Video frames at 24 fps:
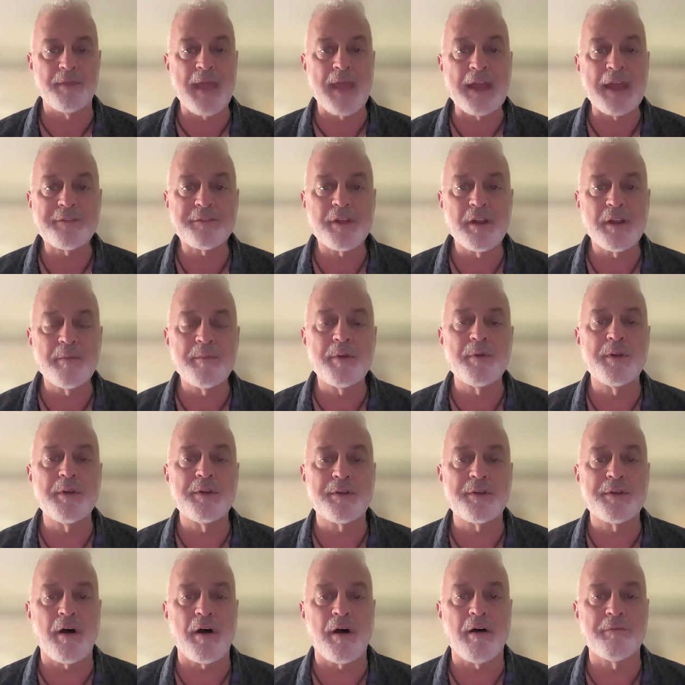and that's going to be
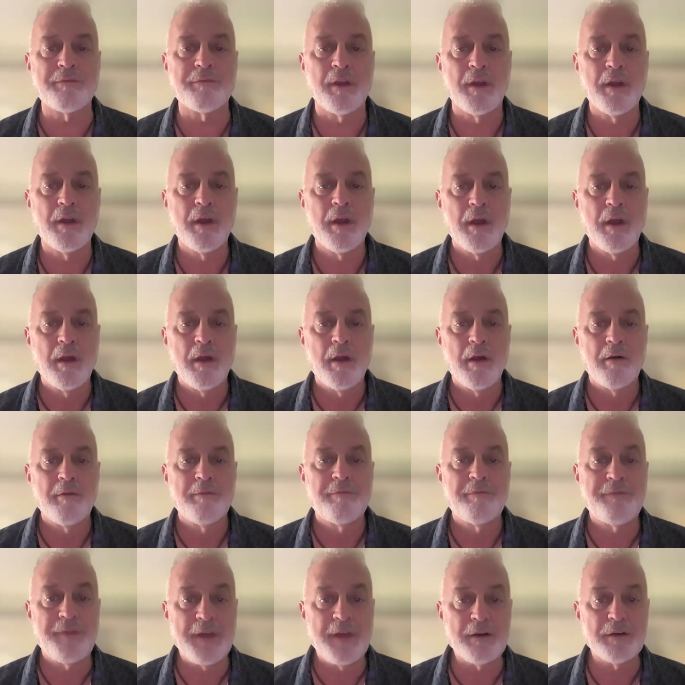resolved
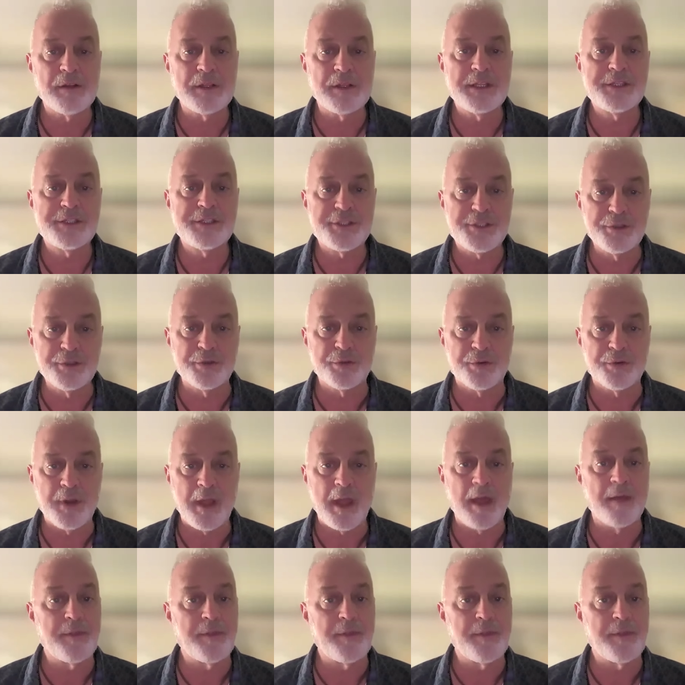fairly soon.